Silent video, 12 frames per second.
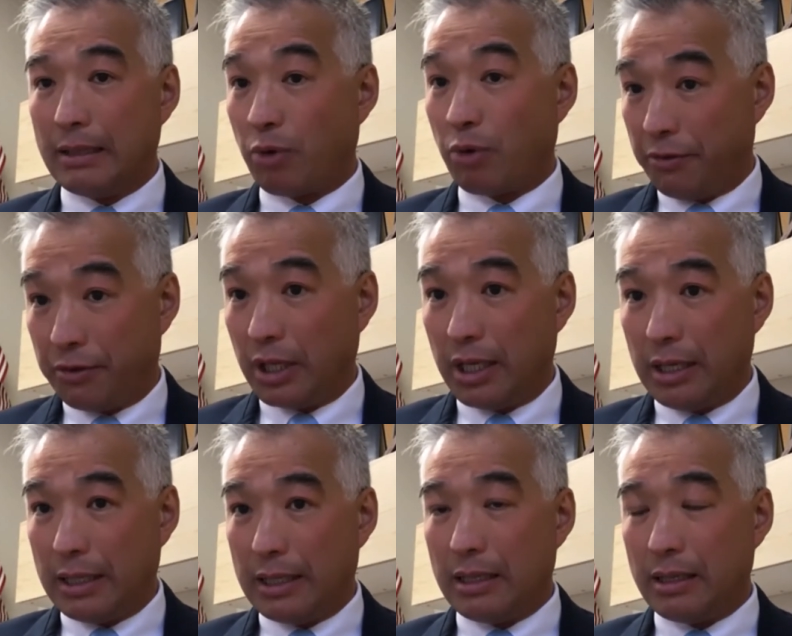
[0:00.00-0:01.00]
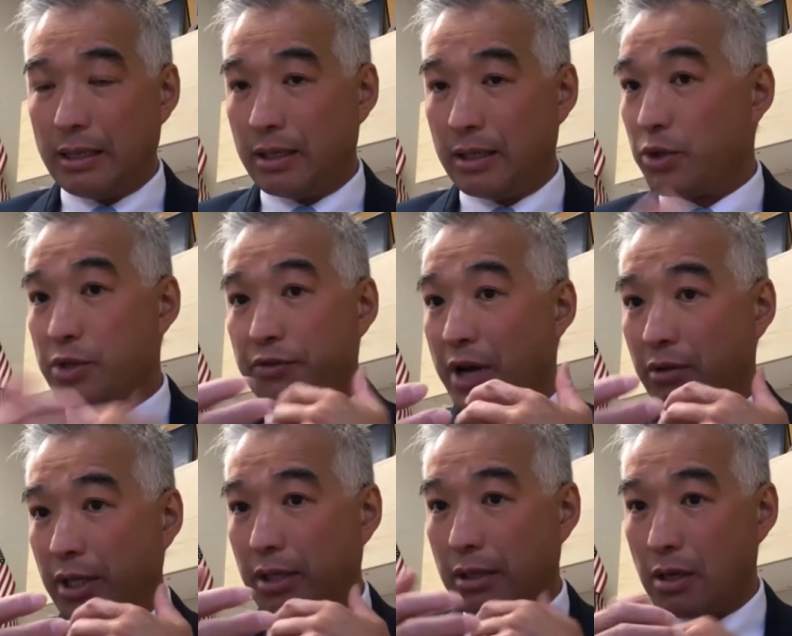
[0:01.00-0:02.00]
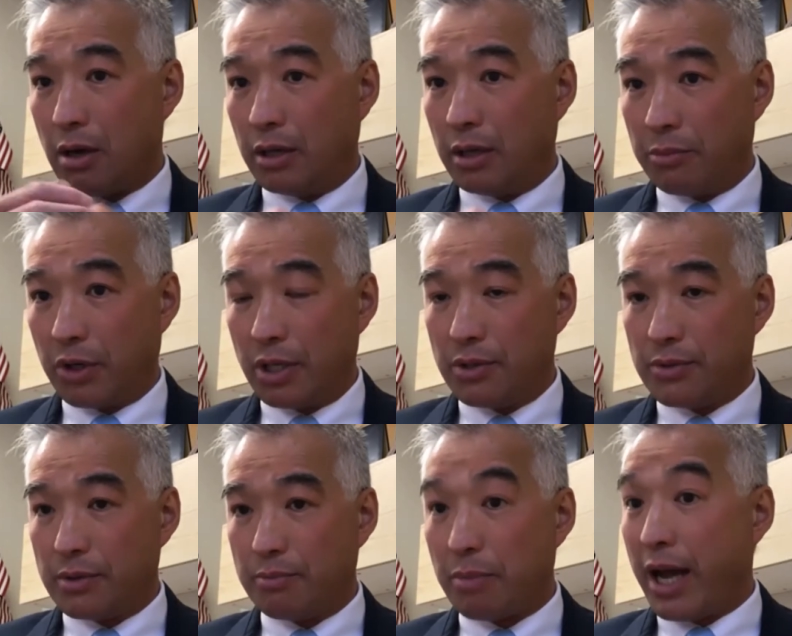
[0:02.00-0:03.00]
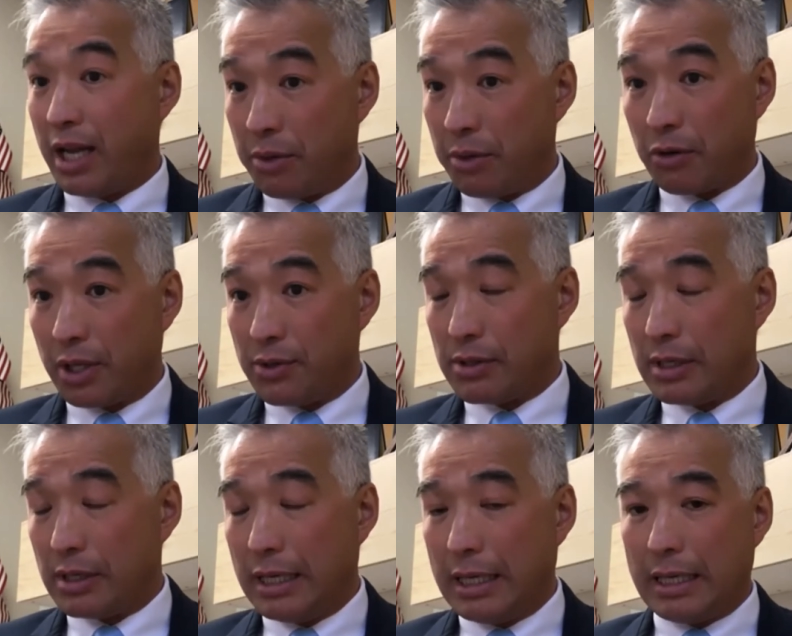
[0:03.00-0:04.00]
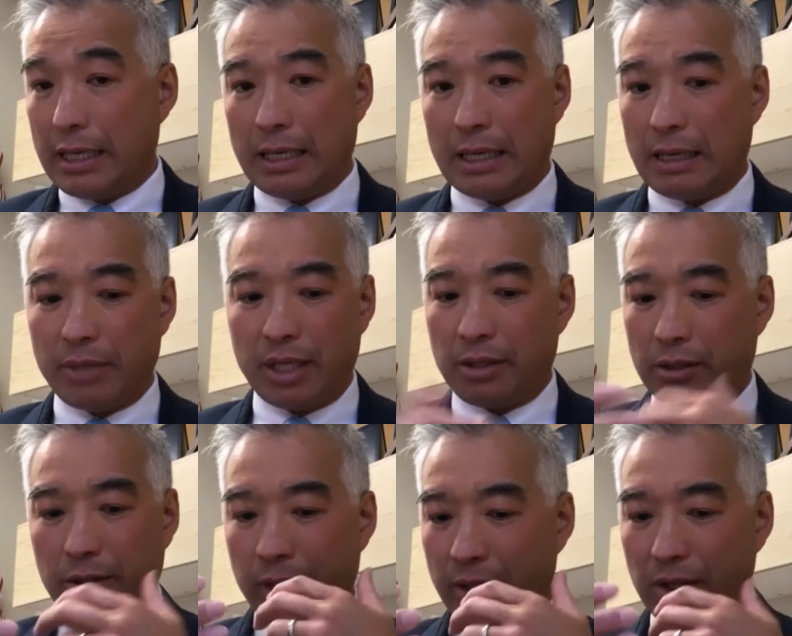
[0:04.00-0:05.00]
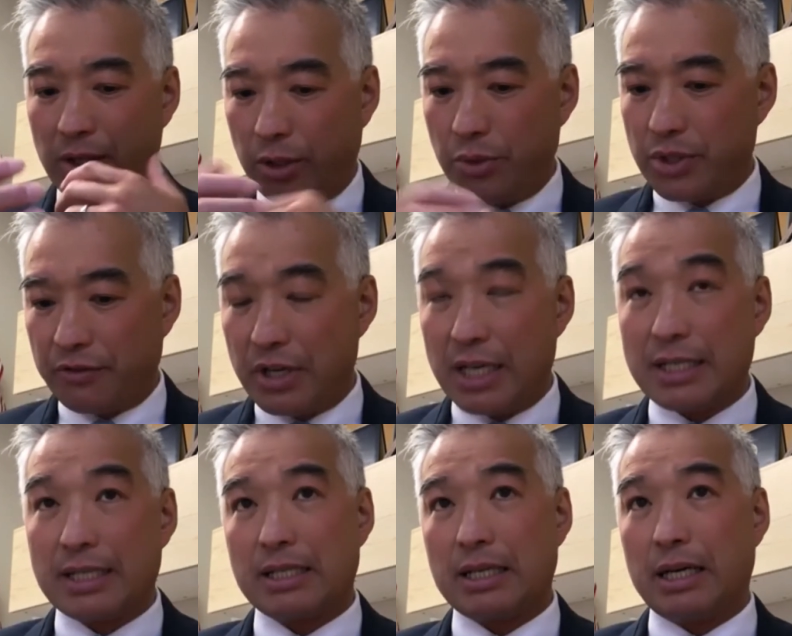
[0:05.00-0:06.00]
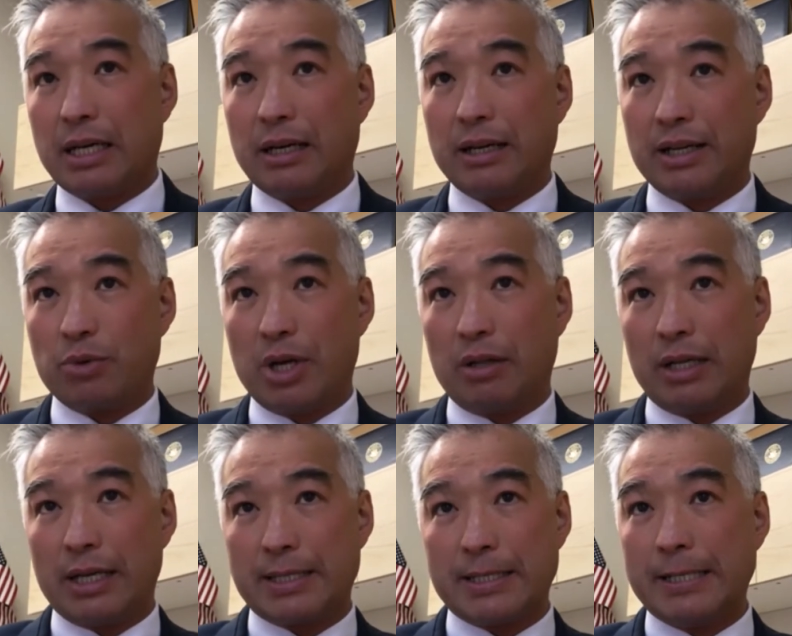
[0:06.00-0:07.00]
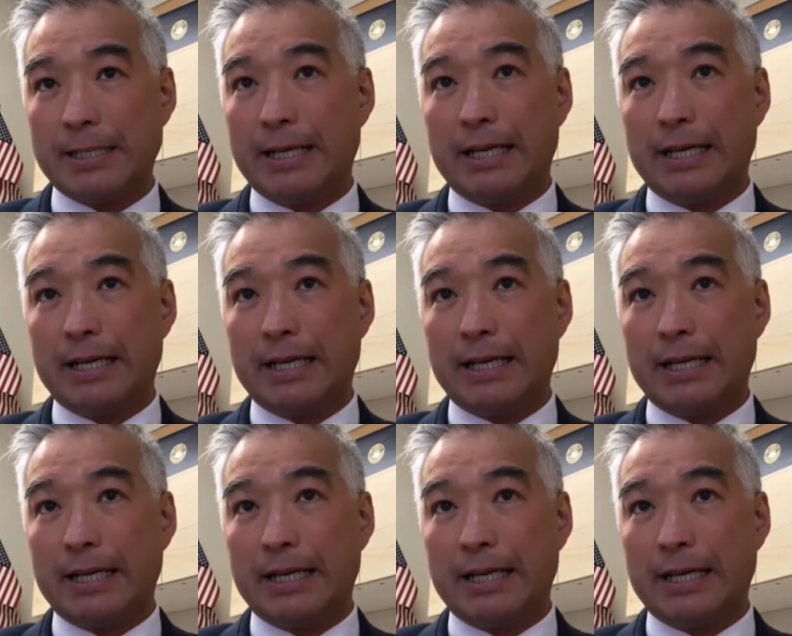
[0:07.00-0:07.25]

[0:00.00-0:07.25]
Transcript: rightfully, and it was founded on immigrants, by immigrants, and inclusiveness as well as